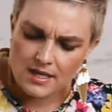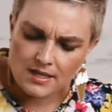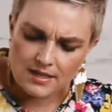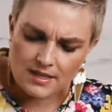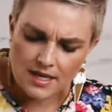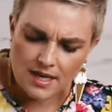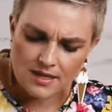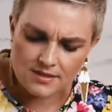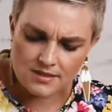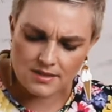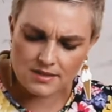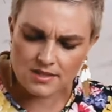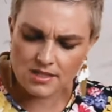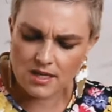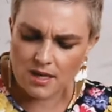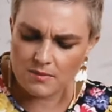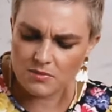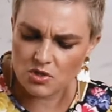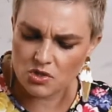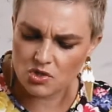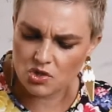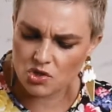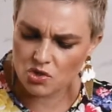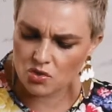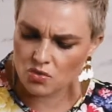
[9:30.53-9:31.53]
Now's the time
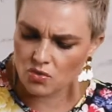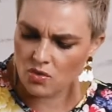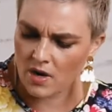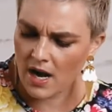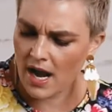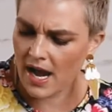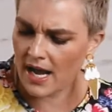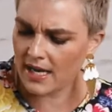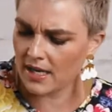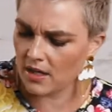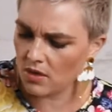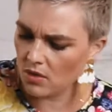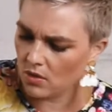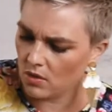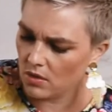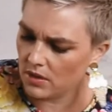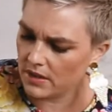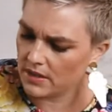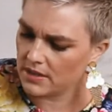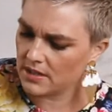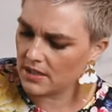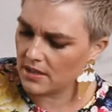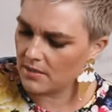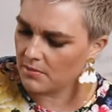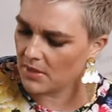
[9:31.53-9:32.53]
to drag it all
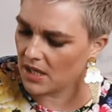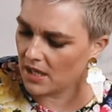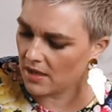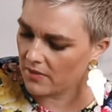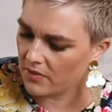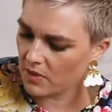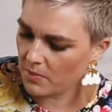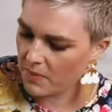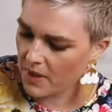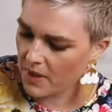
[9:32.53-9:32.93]
into the middle of the